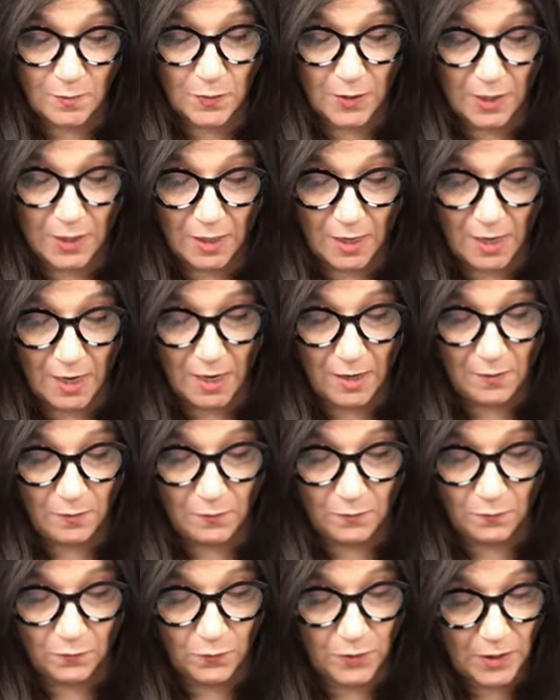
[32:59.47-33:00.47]
but I
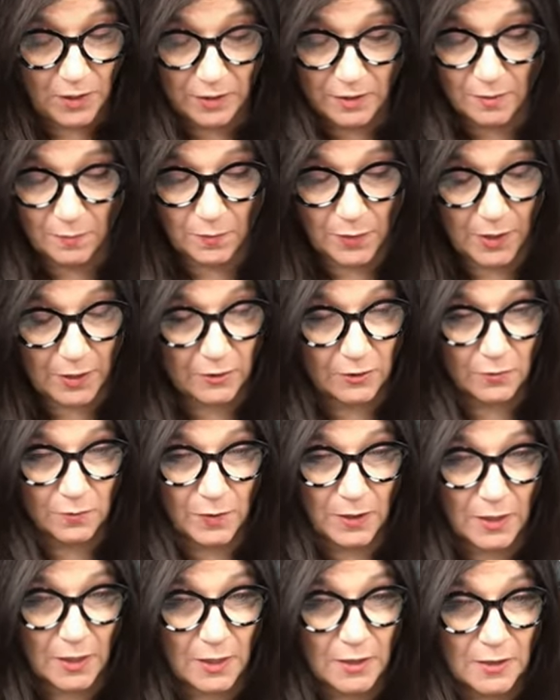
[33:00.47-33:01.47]
read the butter
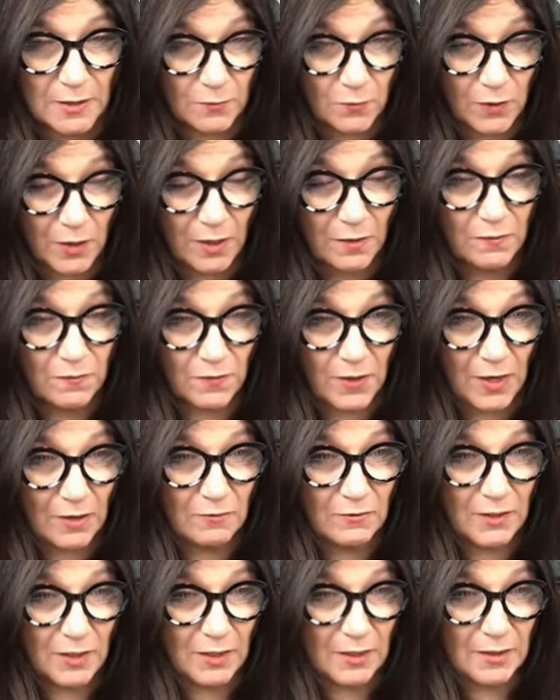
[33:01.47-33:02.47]
because what I
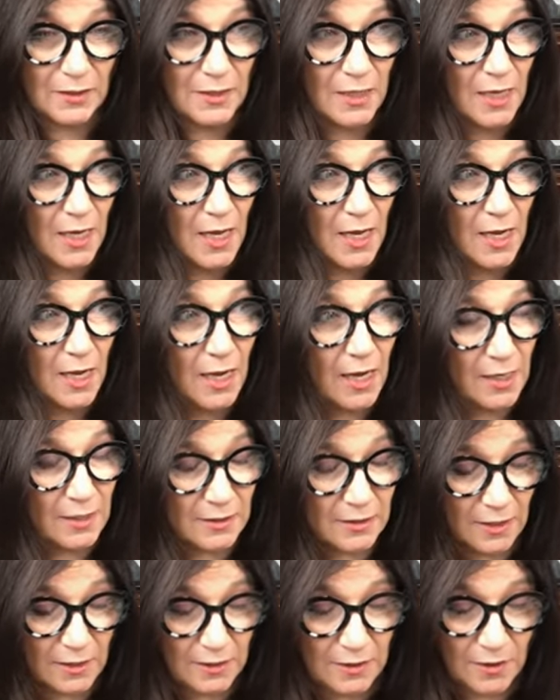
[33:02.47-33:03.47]
found is
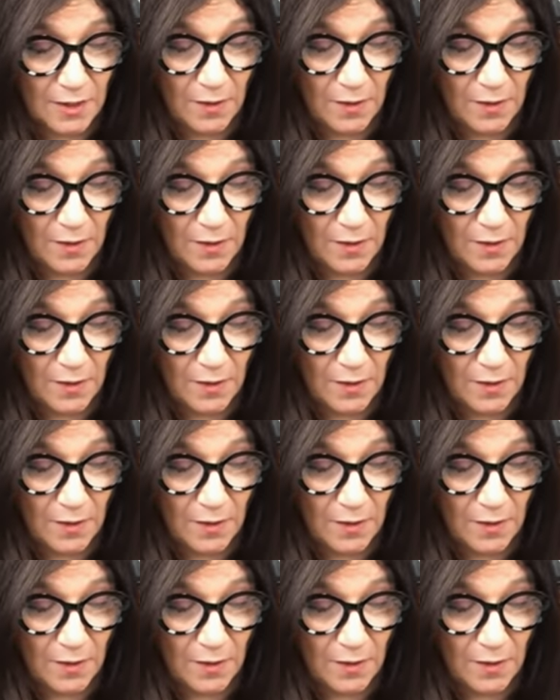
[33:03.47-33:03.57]
as I,